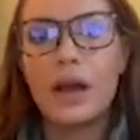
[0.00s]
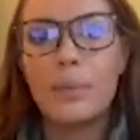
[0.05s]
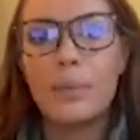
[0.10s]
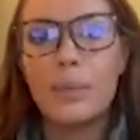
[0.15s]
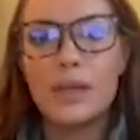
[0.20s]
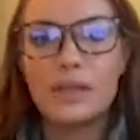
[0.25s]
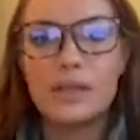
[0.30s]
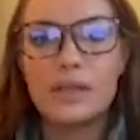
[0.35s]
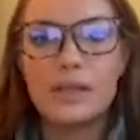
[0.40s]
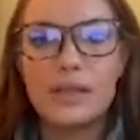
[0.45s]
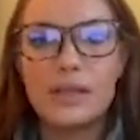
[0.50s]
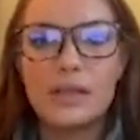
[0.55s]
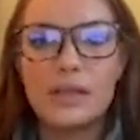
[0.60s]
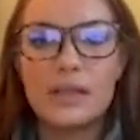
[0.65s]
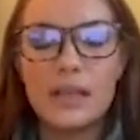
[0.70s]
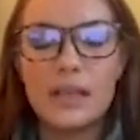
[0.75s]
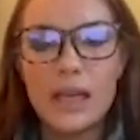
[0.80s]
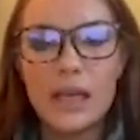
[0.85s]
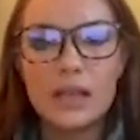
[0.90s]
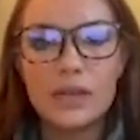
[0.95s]
a business's
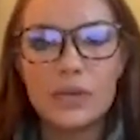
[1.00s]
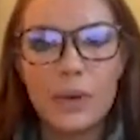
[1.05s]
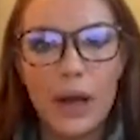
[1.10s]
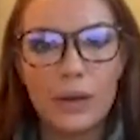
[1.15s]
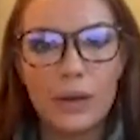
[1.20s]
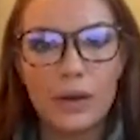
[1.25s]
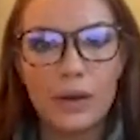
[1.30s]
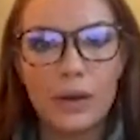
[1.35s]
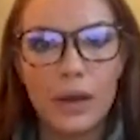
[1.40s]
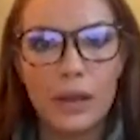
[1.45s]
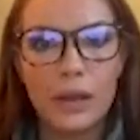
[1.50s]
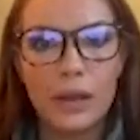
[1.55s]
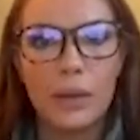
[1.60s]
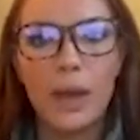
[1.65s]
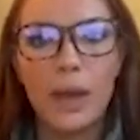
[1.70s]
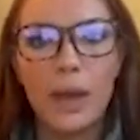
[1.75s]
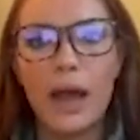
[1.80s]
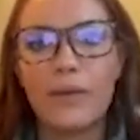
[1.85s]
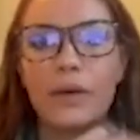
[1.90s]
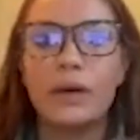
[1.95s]
needs rather than
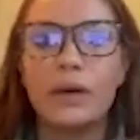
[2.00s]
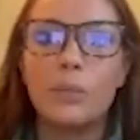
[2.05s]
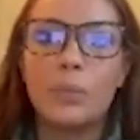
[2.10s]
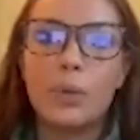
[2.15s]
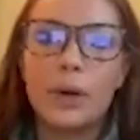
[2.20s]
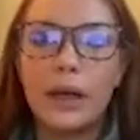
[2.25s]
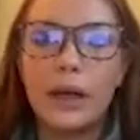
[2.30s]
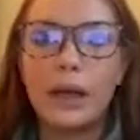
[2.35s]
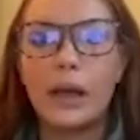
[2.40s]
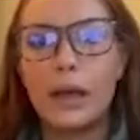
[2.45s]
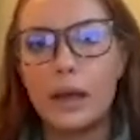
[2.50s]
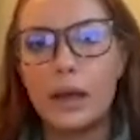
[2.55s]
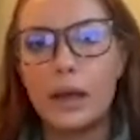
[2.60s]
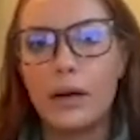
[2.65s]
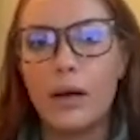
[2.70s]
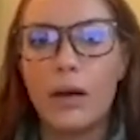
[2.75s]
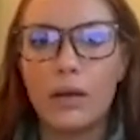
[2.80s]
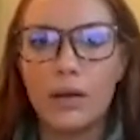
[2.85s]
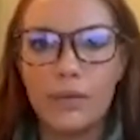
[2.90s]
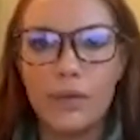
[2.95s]
them having to bring in
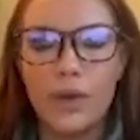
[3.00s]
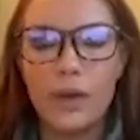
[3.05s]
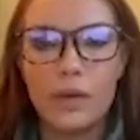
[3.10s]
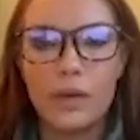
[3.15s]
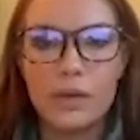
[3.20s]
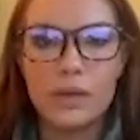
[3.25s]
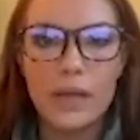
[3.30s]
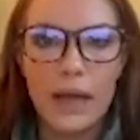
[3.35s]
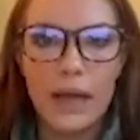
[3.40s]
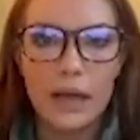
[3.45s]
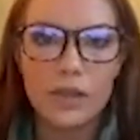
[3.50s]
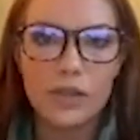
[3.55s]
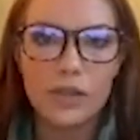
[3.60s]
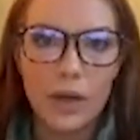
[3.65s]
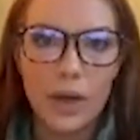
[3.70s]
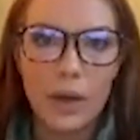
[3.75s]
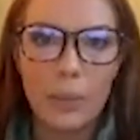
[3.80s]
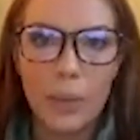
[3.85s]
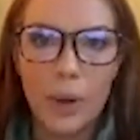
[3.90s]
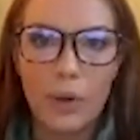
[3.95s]
all of those
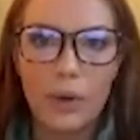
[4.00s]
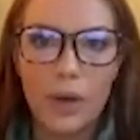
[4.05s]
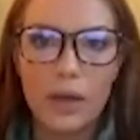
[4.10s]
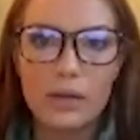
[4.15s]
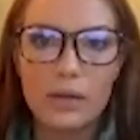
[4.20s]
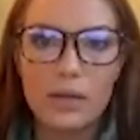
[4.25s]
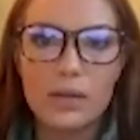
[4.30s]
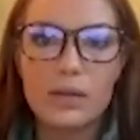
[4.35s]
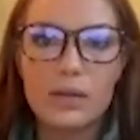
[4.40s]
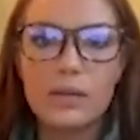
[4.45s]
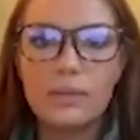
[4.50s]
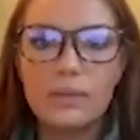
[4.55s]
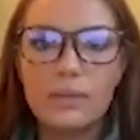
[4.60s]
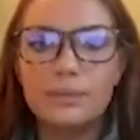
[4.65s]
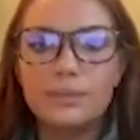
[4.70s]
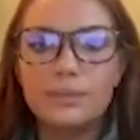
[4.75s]
extra components.